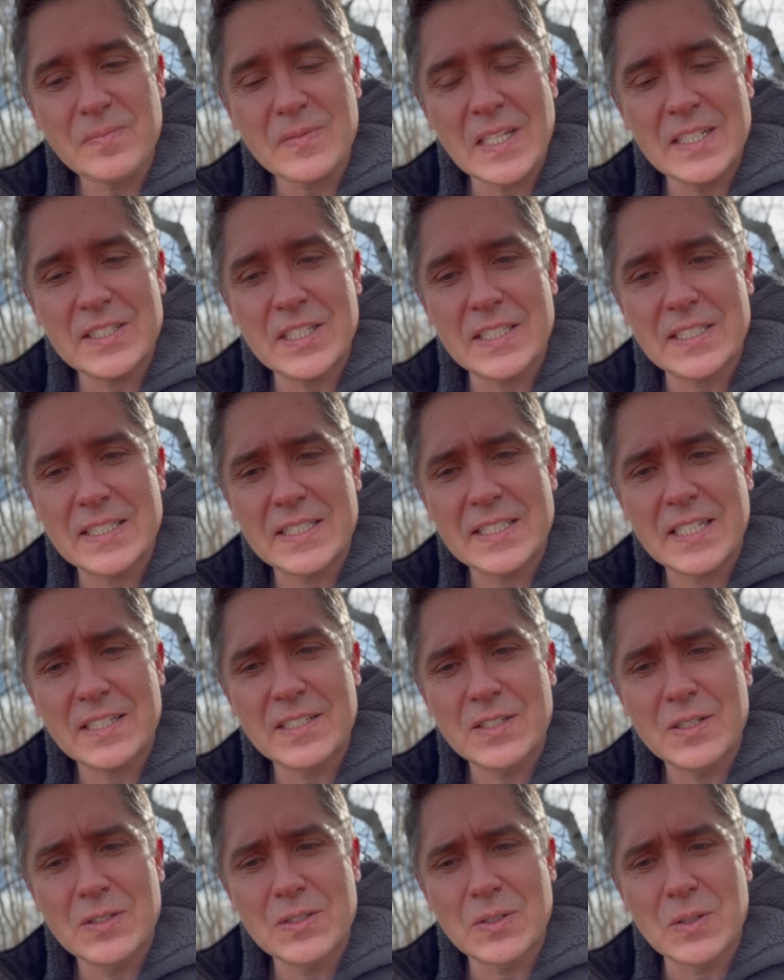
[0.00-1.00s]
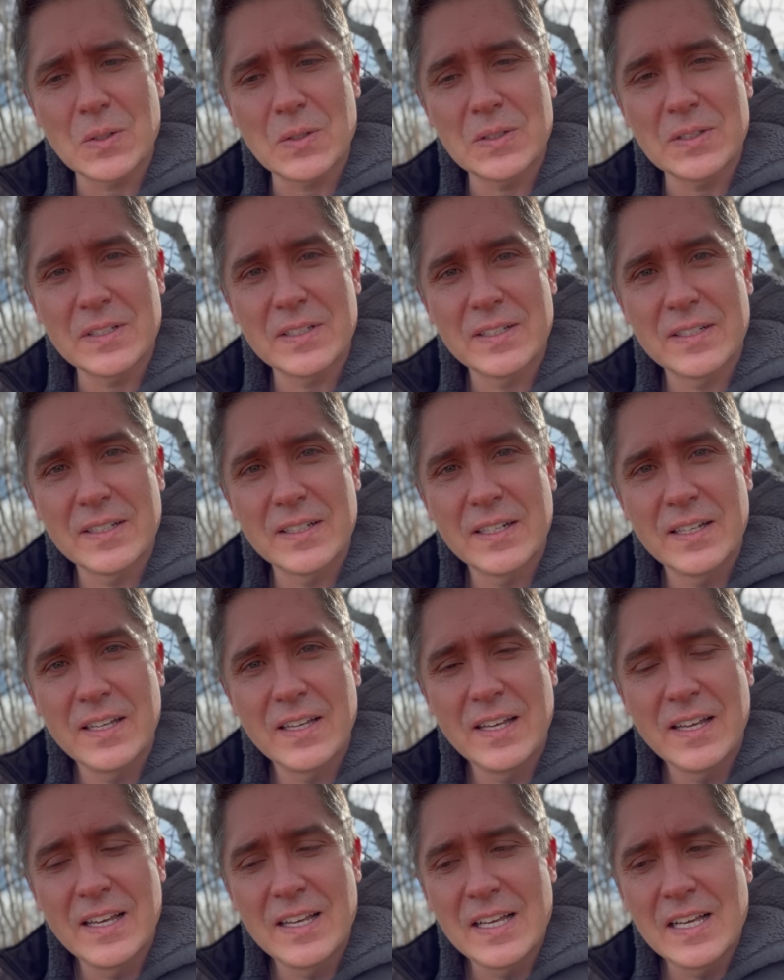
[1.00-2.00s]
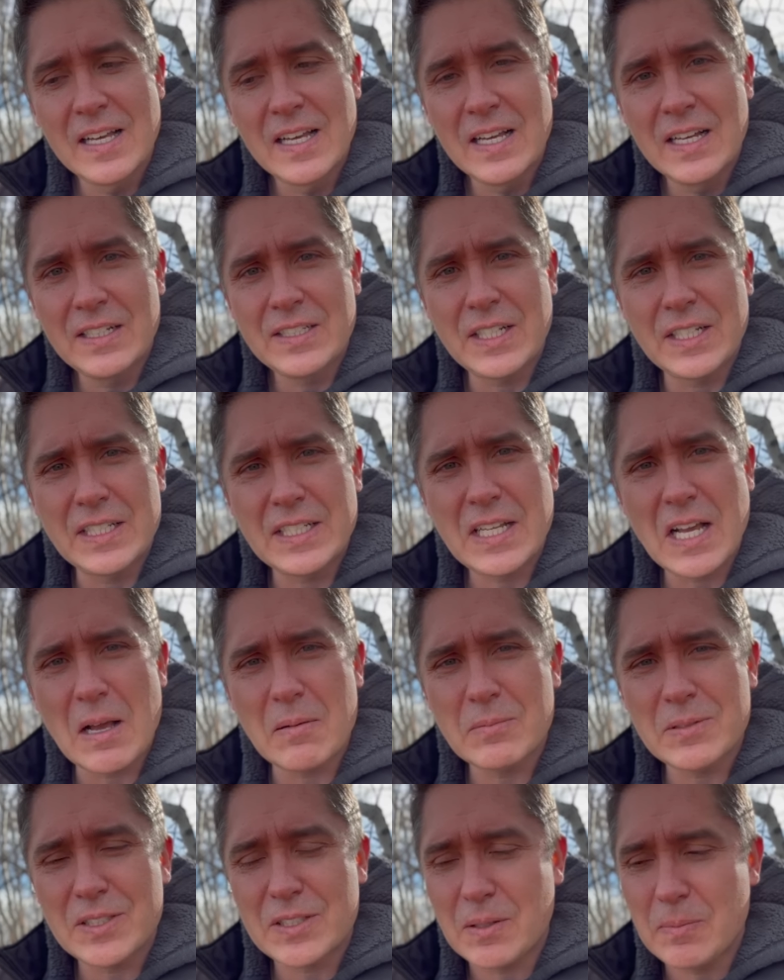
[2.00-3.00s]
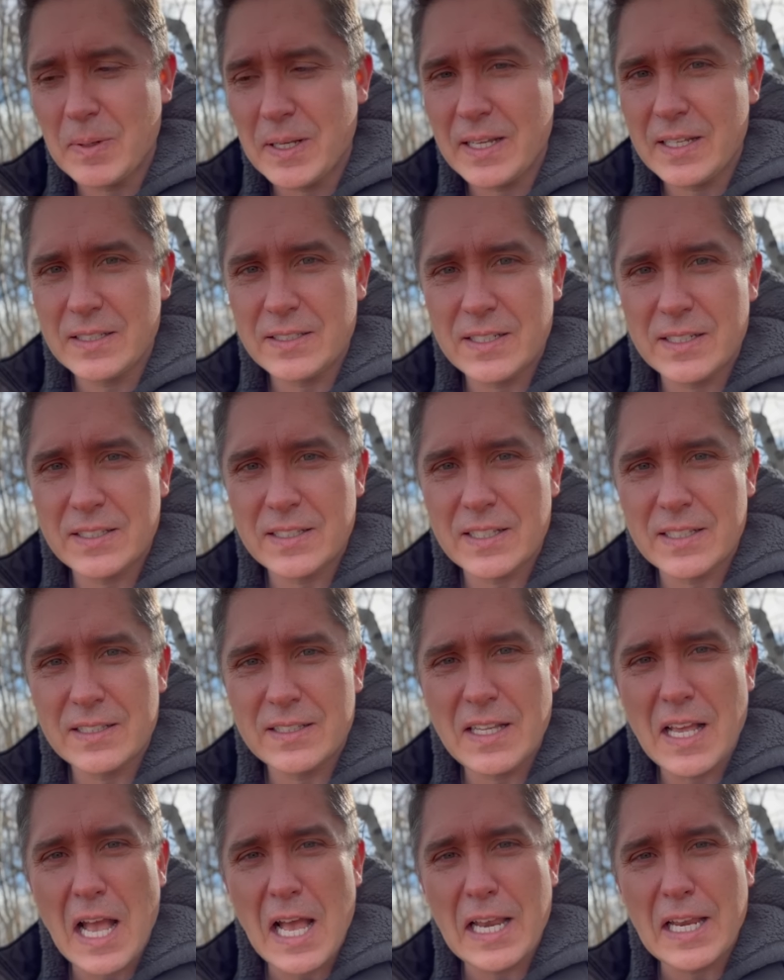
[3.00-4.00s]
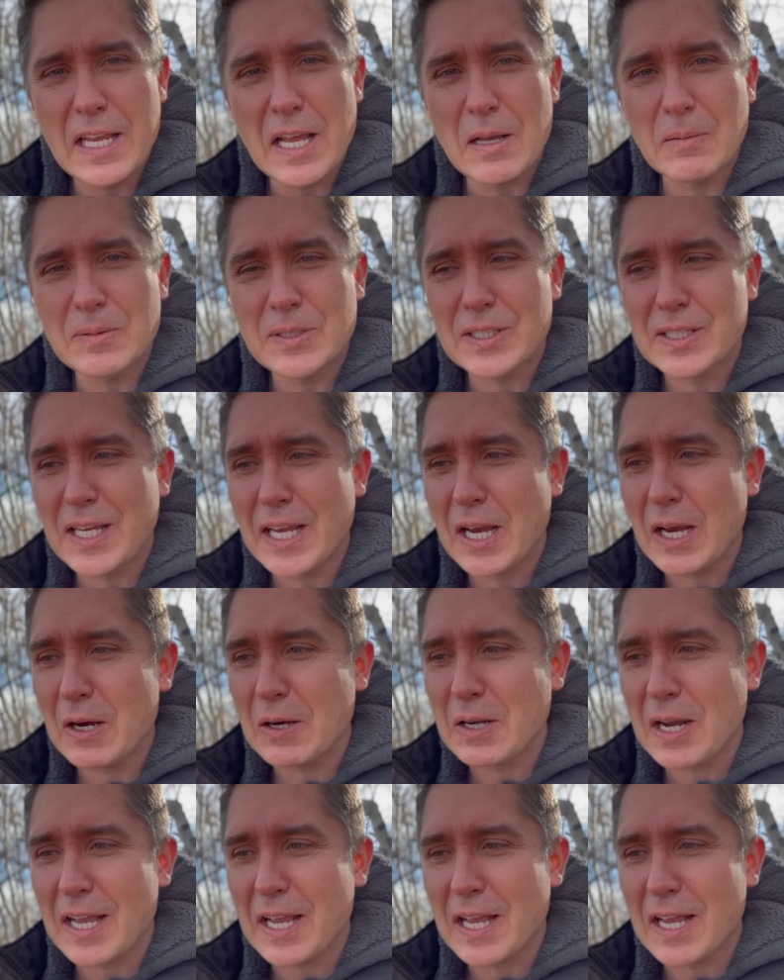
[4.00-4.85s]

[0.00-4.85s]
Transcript: She's six years old. She comes to me and she says, Daddy, I'm scared.